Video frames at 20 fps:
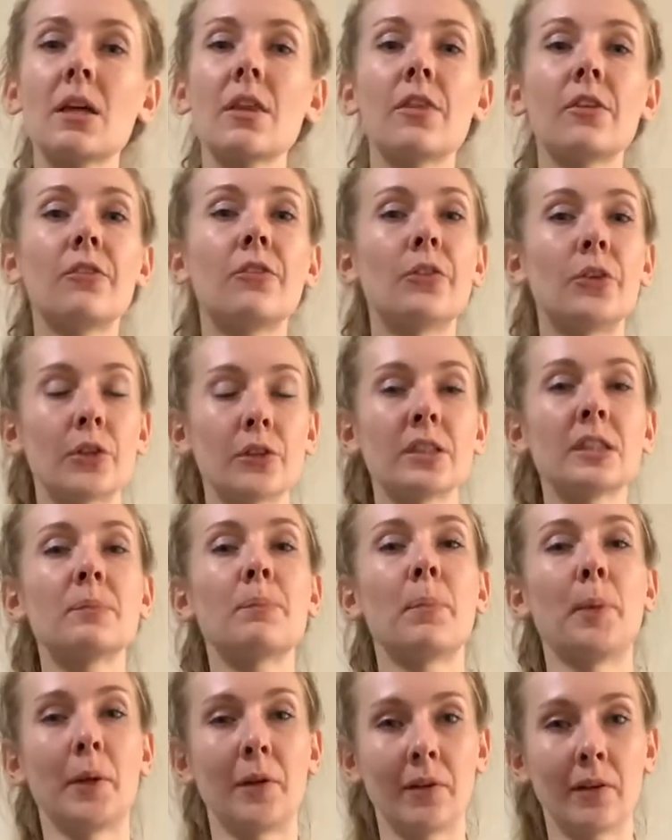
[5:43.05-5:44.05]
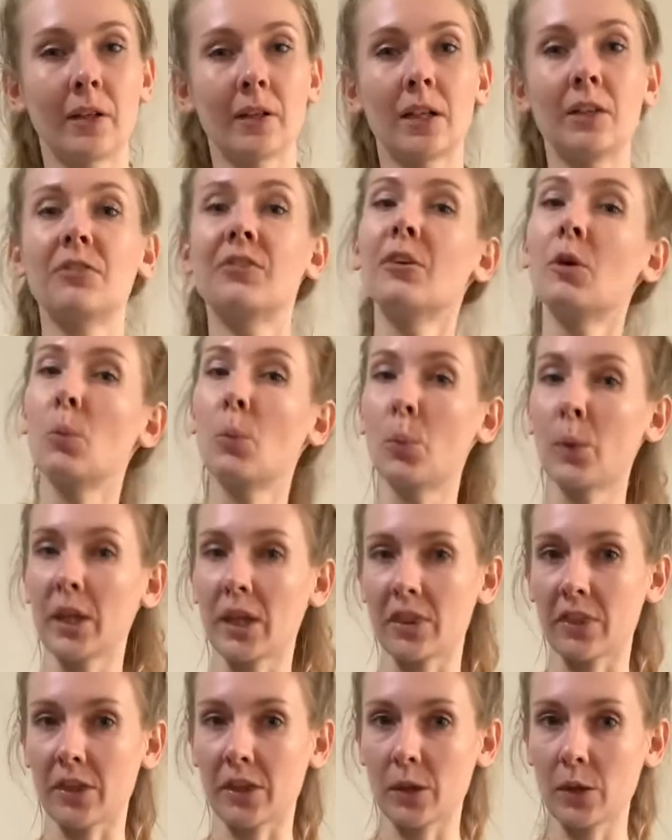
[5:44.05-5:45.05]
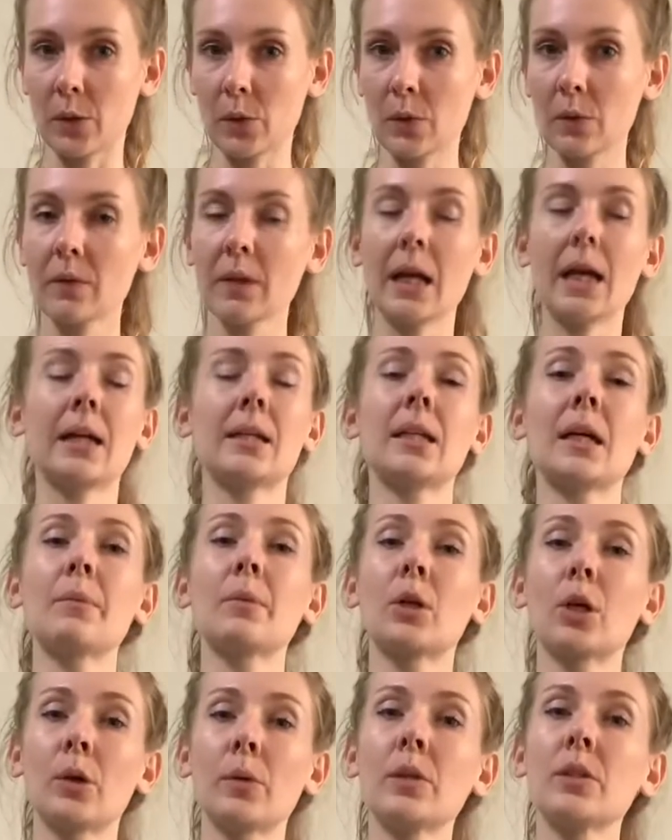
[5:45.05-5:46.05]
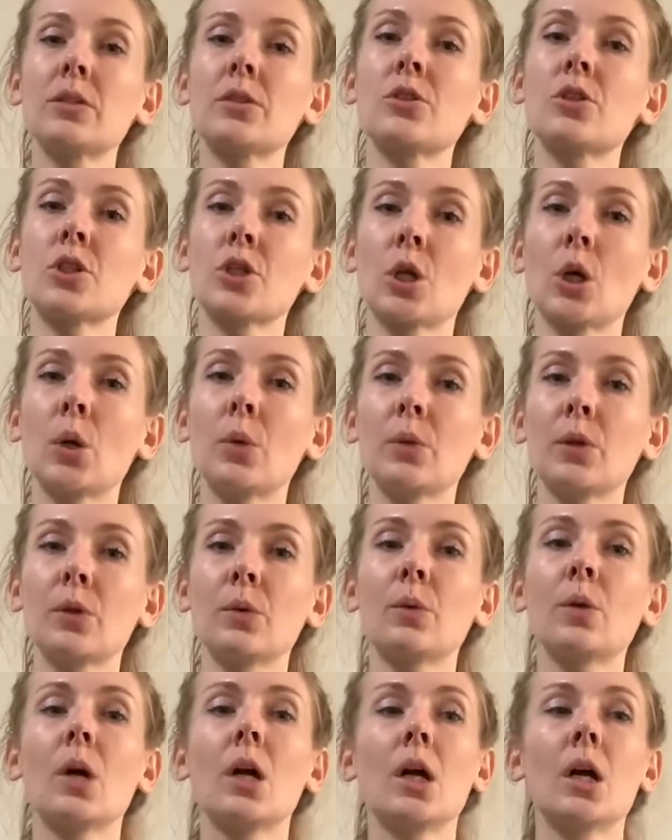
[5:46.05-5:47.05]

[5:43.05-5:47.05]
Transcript: the first paragraph with you, and I'm going to show you